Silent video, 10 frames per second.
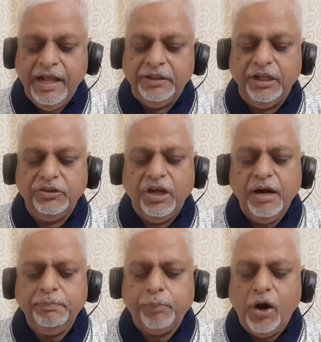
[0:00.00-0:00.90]
The
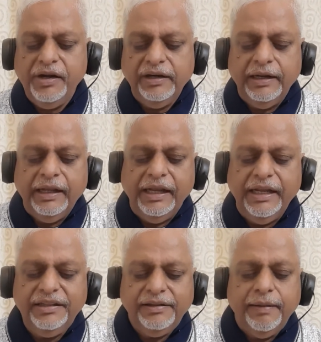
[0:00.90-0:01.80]
third point
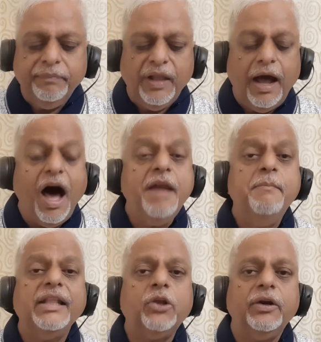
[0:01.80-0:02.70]
is
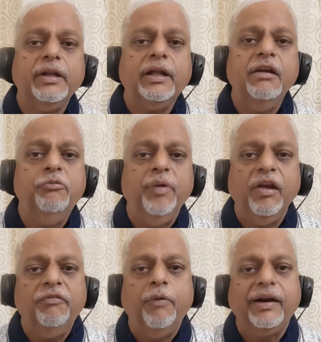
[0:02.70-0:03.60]
unmethodical way
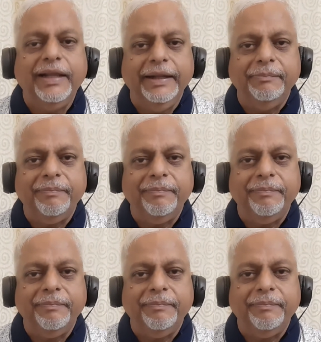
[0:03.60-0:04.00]
of working.